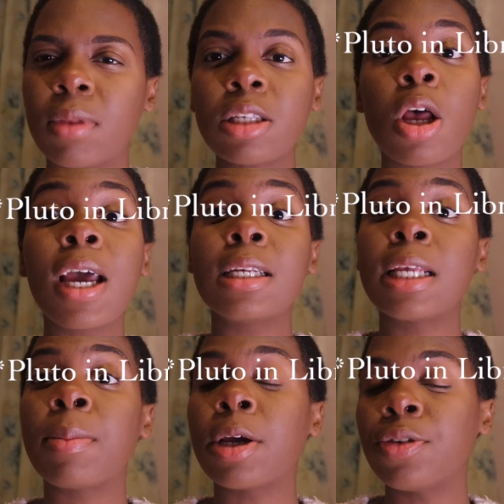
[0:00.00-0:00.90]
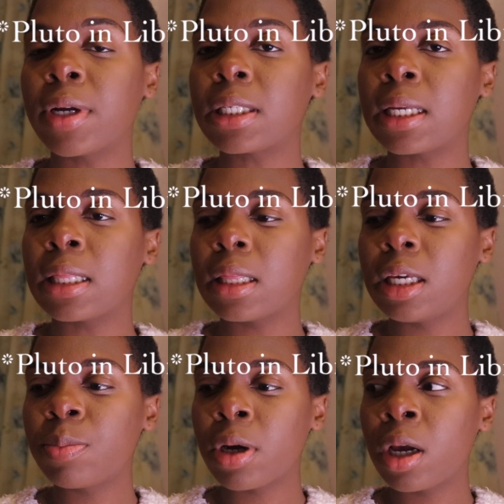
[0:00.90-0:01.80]
That's all I had to say about Uranus in
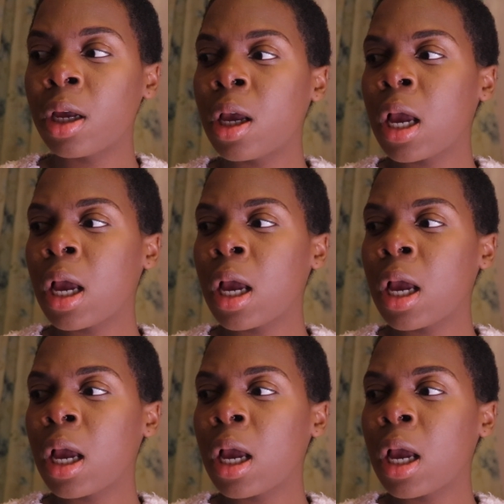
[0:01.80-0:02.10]
Libra.